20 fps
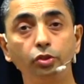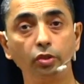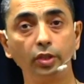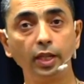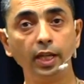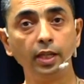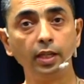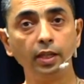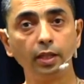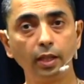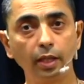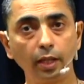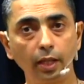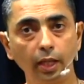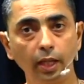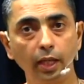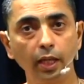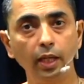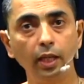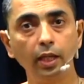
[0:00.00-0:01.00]
then
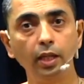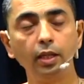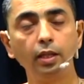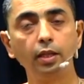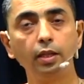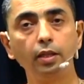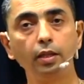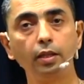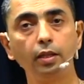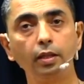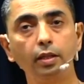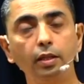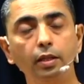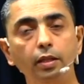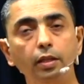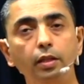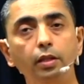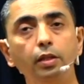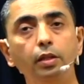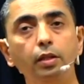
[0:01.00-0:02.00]
it
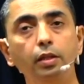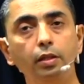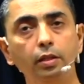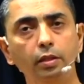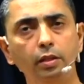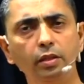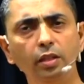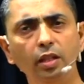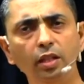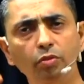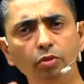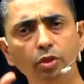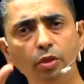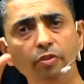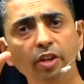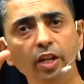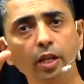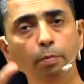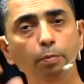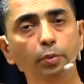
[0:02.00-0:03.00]

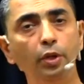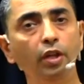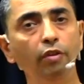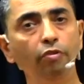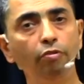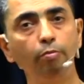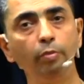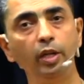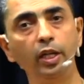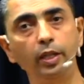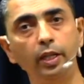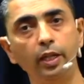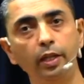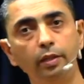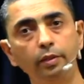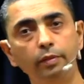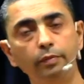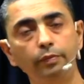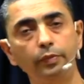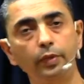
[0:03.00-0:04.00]
was a very brief
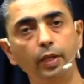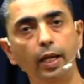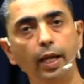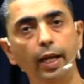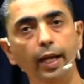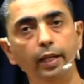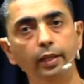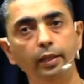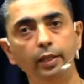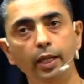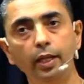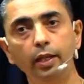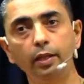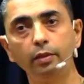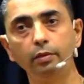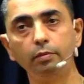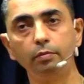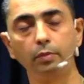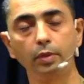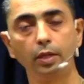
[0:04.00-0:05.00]
meeting, and
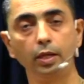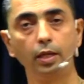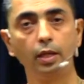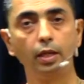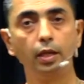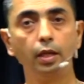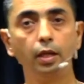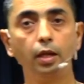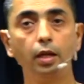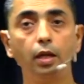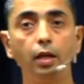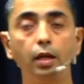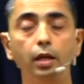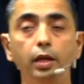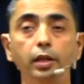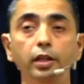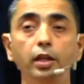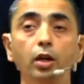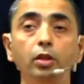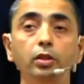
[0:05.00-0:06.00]
then
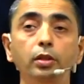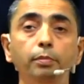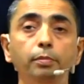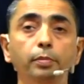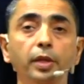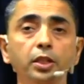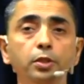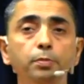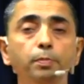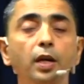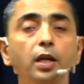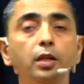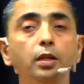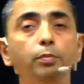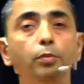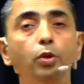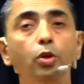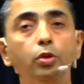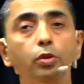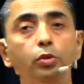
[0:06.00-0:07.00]
now the best
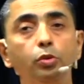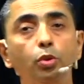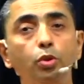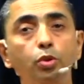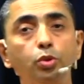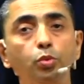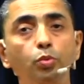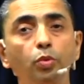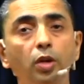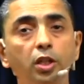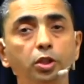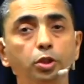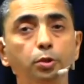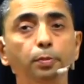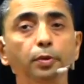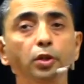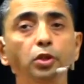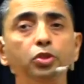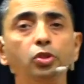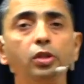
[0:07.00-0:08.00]
part about those who are
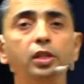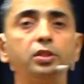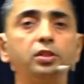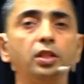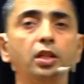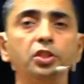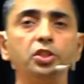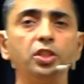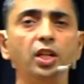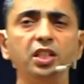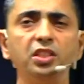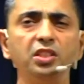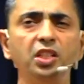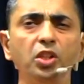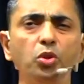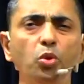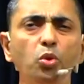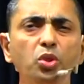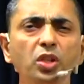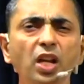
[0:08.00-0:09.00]
spiritually surcharged,
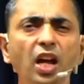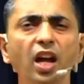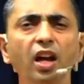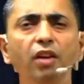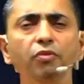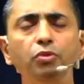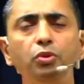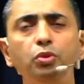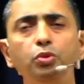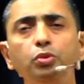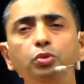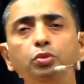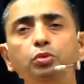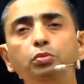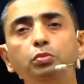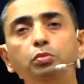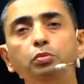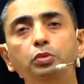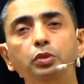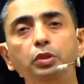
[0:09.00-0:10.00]
they don't have
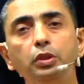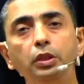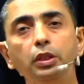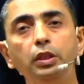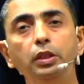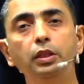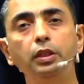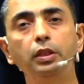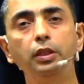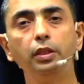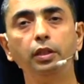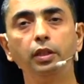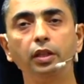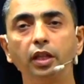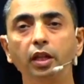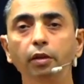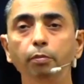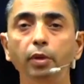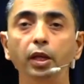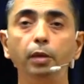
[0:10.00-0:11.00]
to
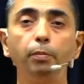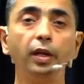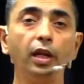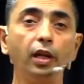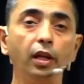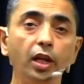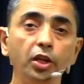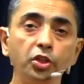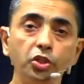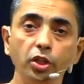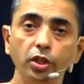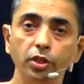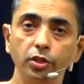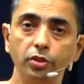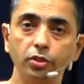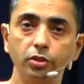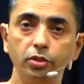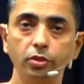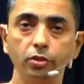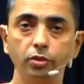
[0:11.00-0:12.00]
give big
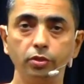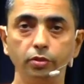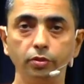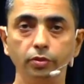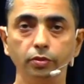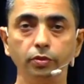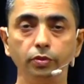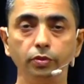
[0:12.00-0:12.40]
lectures.